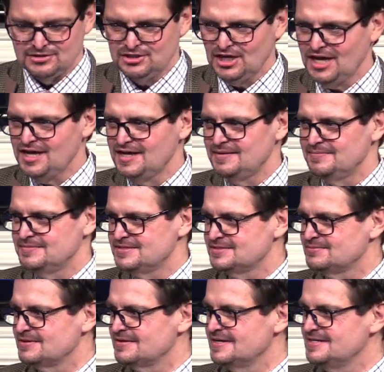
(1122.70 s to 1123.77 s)

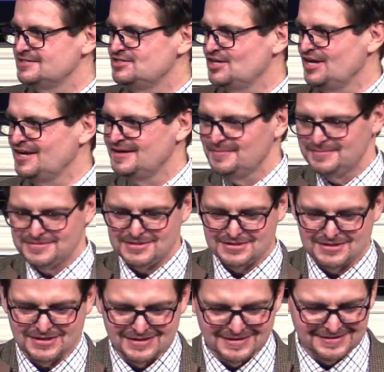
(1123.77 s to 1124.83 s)
James, we're in
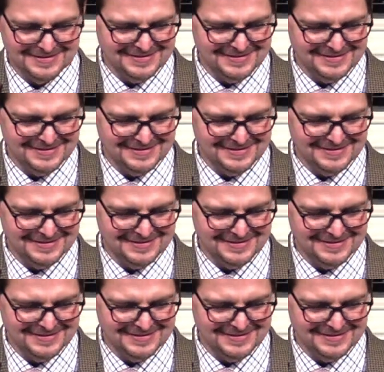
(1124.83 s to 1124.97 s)
James.